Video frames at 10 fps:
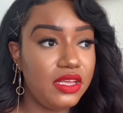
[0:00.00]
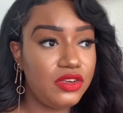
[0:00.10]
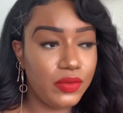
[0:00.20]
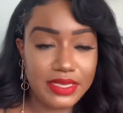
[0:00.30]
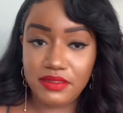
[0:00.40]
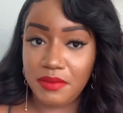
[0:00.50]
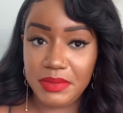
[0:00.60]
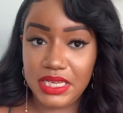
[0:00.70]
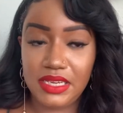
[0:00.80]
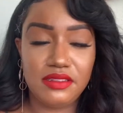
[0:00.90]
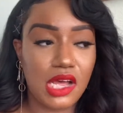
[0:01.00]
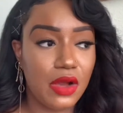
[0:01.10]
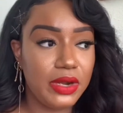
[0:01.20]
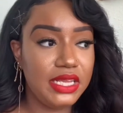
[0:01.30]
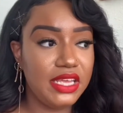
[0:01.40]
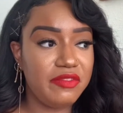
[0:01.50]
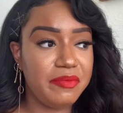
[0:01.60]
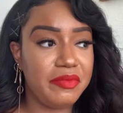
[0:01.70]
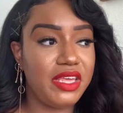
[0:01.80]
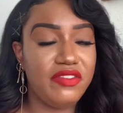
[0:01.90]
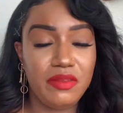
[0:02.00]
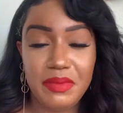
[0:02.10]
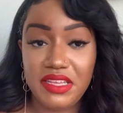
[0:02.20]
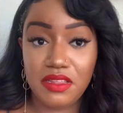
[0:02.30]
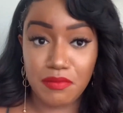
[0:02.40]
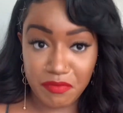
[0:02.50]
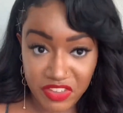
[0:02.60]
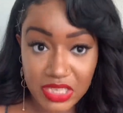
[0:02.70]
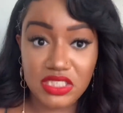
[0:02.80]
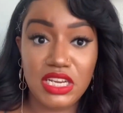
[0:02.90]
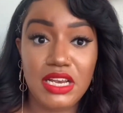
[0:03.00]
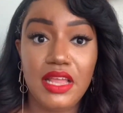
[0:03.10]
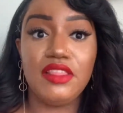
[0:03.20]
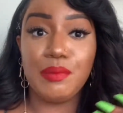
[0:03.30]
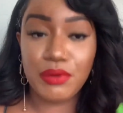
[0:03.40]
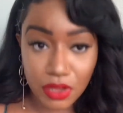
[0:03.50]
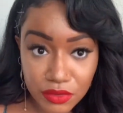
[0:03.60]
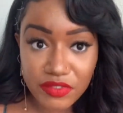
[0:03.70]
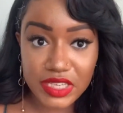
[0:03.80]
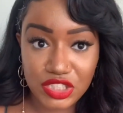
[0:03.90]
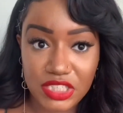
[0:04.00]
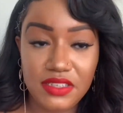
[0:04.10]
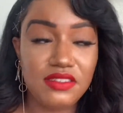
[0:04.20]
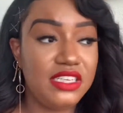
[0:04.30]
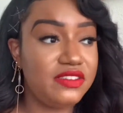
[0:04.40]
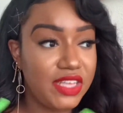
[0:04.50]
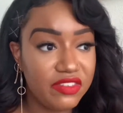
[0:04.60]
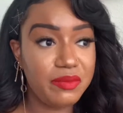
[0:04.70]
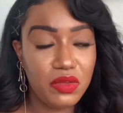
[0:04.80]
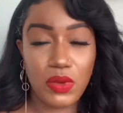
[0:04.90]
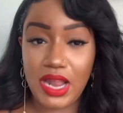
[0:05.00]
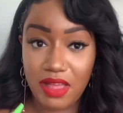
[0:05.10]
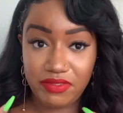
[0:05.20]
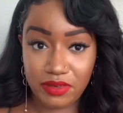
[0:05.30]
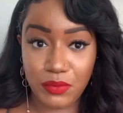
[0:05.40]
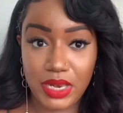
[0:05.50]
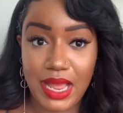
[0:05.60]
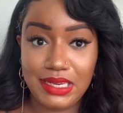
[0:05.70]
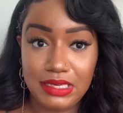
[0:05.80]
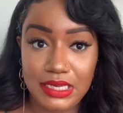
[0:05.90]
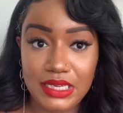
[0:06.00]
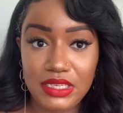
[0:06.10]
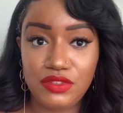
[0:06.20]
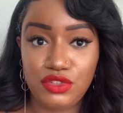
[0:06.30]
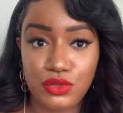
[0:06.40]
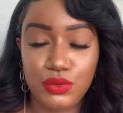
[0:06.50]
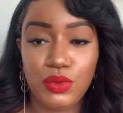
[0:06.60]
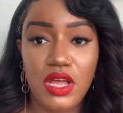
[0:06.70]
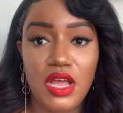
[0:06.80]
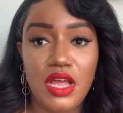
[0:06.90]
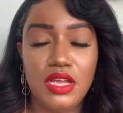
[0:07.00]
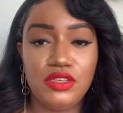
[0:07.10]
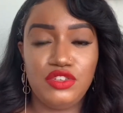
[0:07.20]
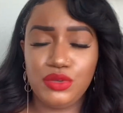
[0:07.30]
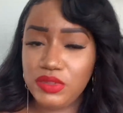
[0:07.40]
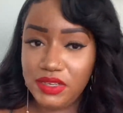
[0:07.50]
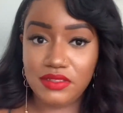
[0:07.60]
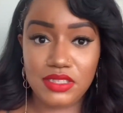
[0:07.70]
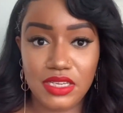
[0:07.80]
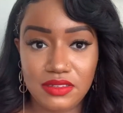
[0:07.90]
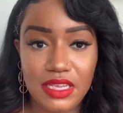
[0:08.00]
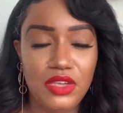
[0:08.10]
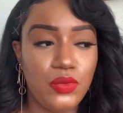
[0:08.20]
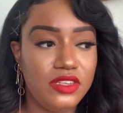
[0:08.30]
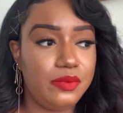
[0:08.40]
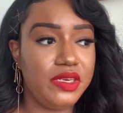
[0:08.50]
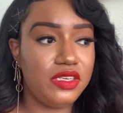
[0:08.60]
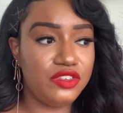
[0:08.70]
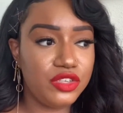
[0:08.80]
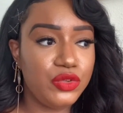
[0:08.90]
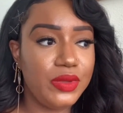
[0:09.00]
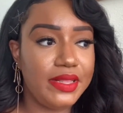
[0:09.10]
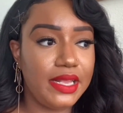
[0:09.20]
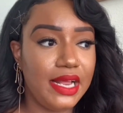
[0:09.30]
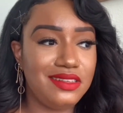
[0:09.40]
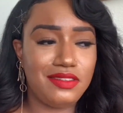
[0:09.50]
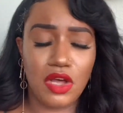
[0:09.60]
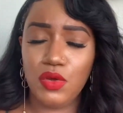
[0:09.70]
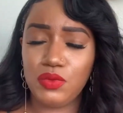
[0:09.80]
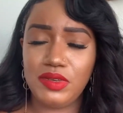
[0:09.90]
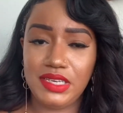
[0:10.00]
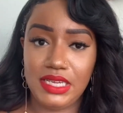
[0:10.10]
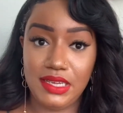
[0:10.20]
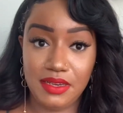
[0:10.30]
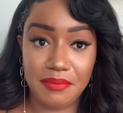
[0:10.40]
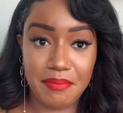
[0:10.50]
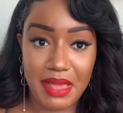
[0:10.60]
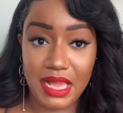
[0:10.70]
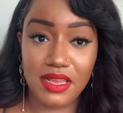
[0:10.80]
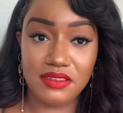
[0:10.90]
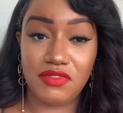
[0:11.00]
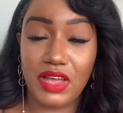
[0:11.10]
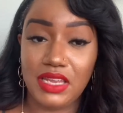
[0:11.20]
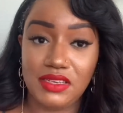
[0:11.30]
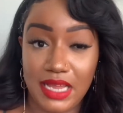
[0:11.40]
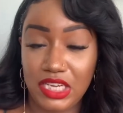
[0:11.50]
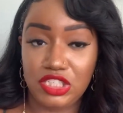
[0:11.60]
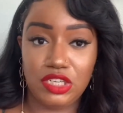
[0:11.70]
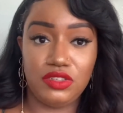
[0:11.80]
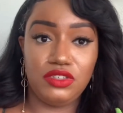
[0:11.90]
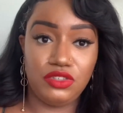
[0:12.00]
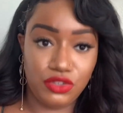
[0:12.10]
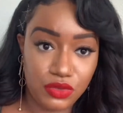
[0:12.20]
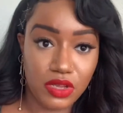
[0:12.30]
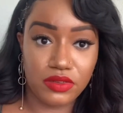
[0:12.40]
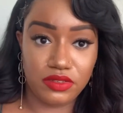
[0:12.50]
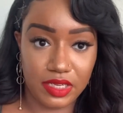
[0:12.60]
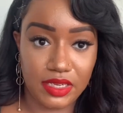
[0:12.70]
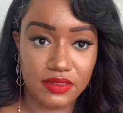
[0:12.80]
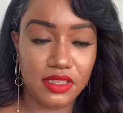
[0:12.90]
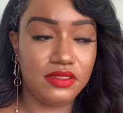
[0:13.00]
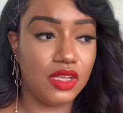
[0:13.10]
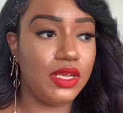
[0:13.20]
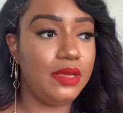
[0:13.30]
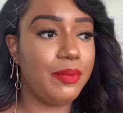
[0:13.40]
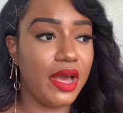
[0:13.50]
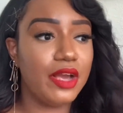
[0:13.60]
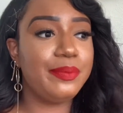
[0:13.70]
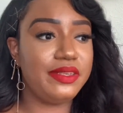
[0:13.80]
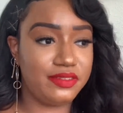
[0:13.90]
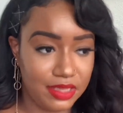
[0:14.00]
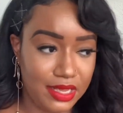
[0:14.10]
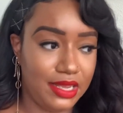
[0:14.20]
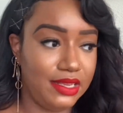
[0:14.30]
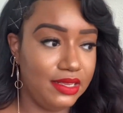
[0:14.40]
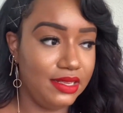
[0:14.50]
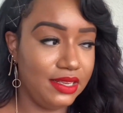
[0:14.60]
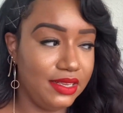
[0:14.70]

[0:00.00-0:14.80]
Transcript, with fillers: anointed me he's already given given me the vision and the provisions he's given me what I what I need to do these things that he wants me to do and that I don't need man's validation to do those things. And so he purposely